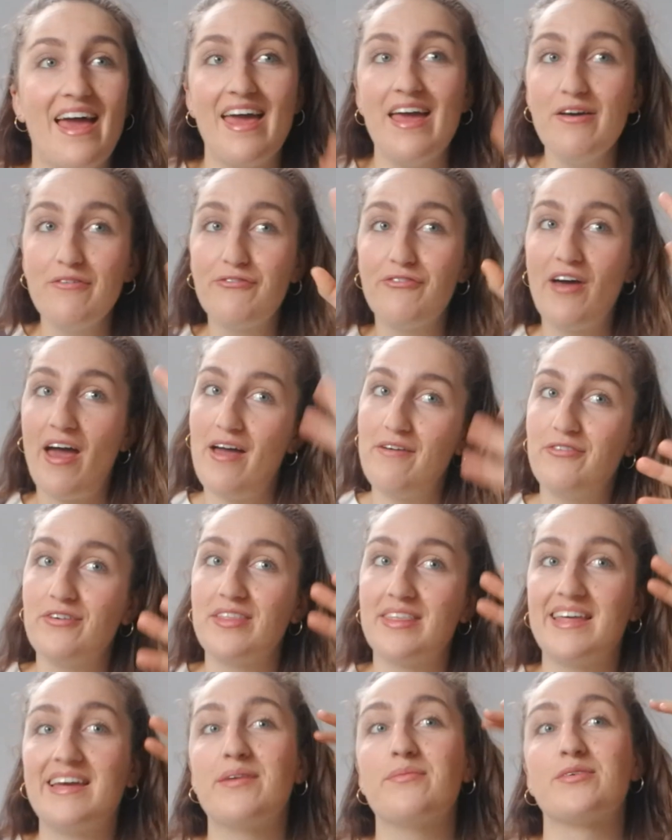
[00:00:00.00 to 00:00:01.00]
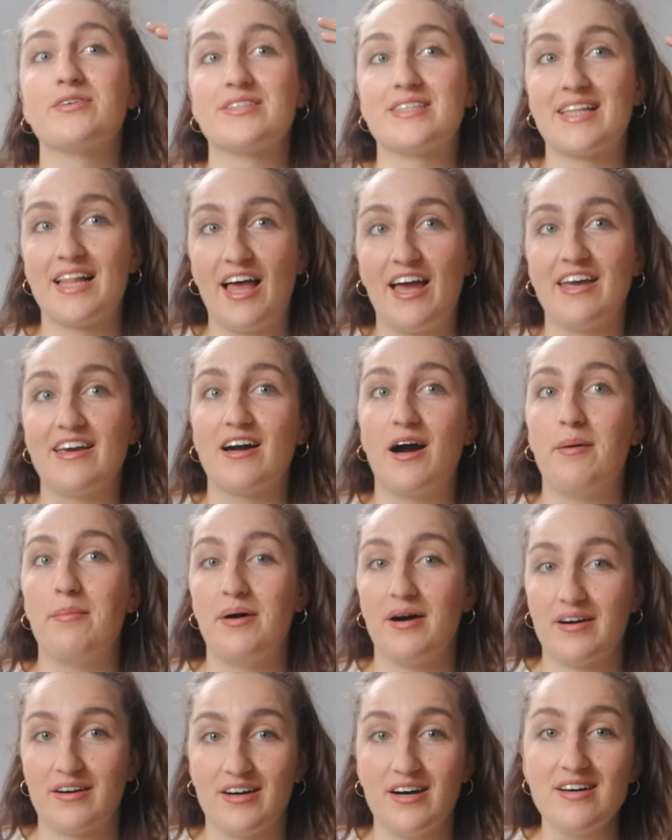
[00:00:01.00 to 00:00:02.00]
If everything was like
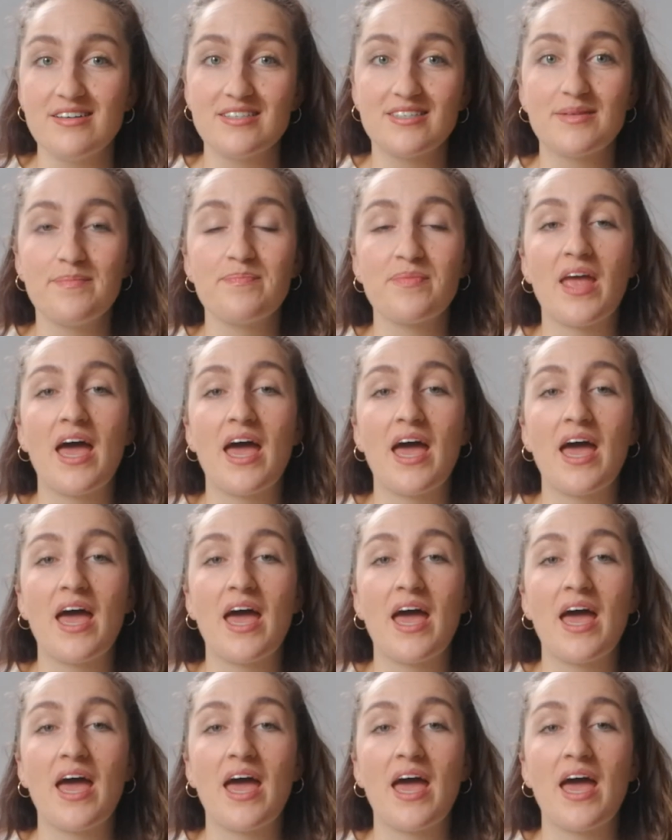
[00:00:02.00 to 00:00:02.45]
Among Us,